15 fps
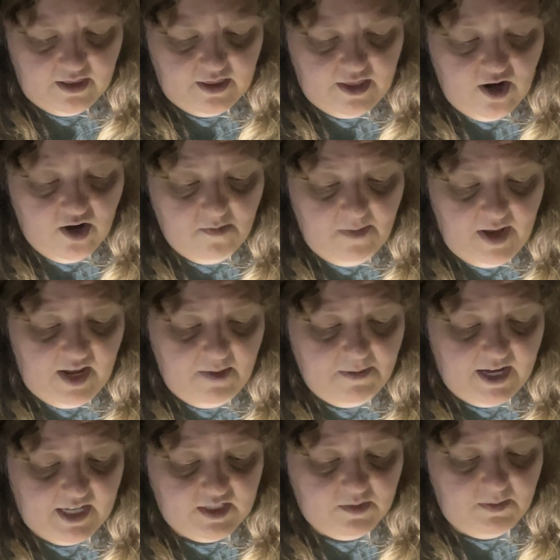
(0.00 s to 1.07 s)
There are many
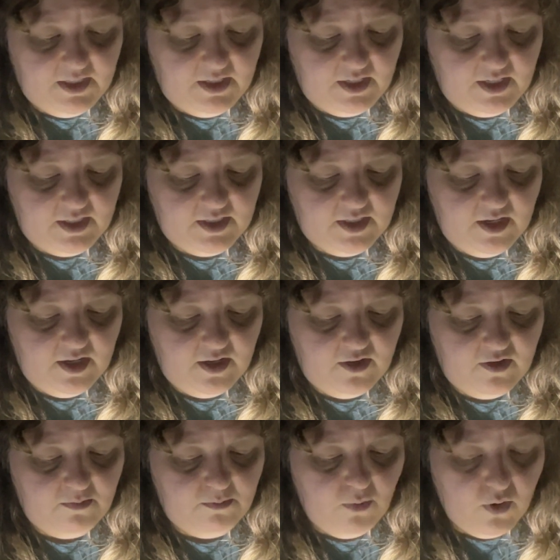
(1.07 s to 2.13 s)
possibilities,
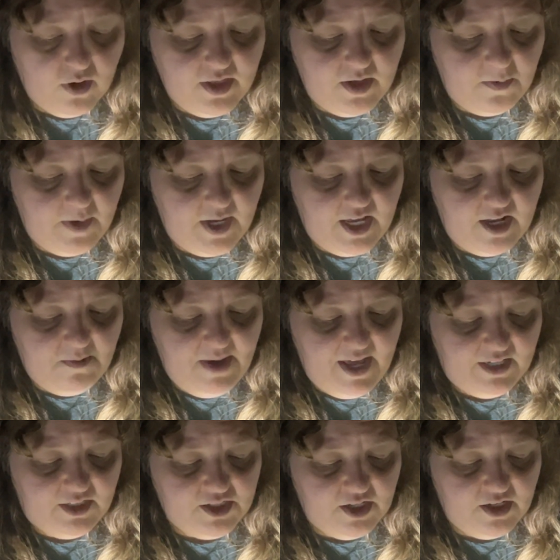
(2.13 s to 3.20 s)
more than we can
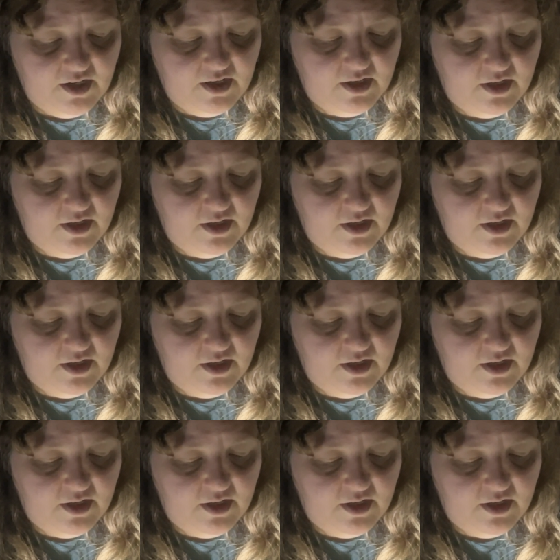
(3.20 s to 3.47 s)
imagine.